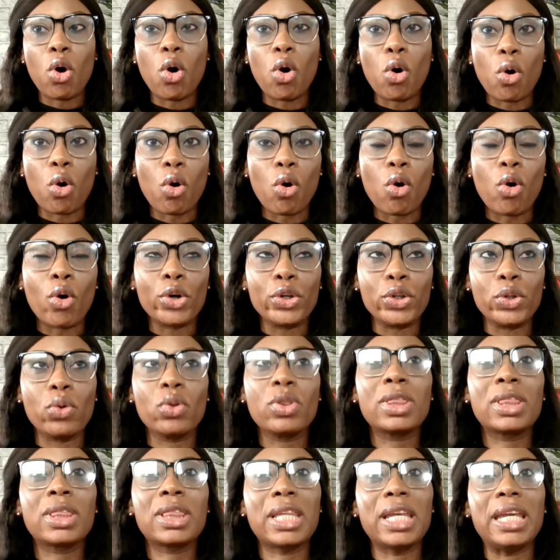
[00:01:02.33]
or
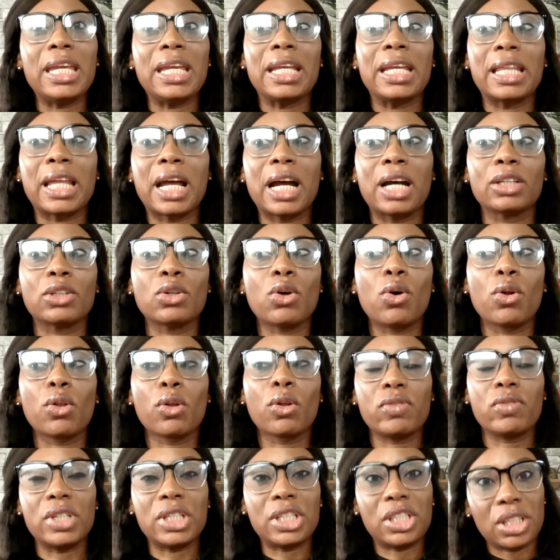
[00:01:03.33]
you think that all
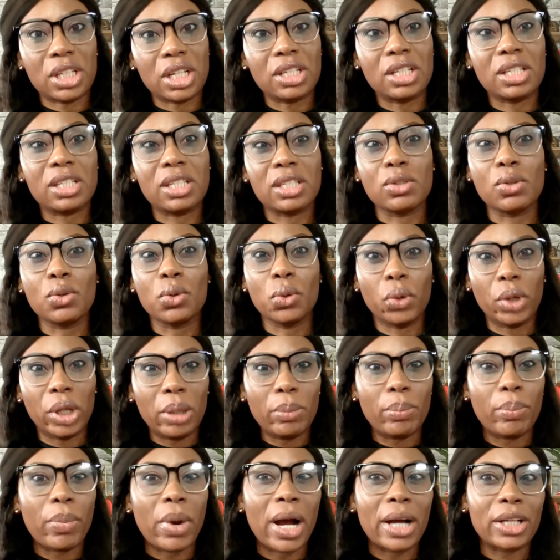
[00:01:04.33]
of these changes is going to
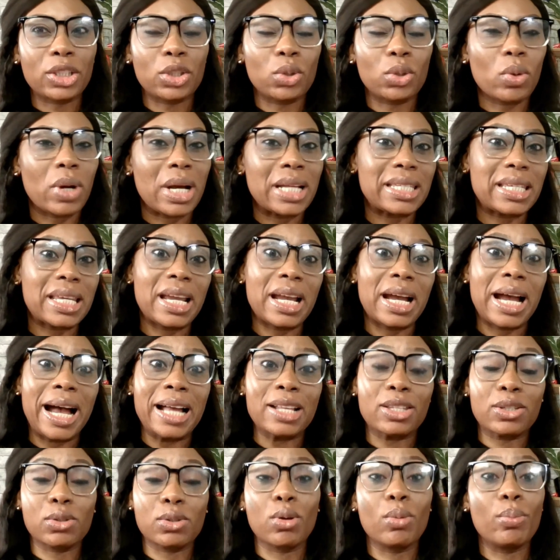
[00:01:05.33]
impact you at
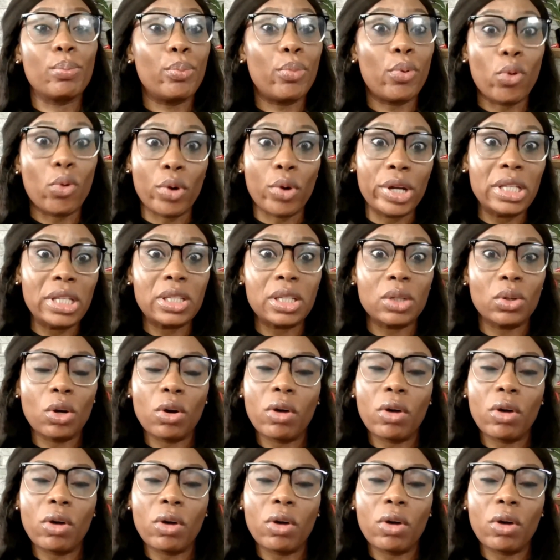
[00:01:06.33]
some point.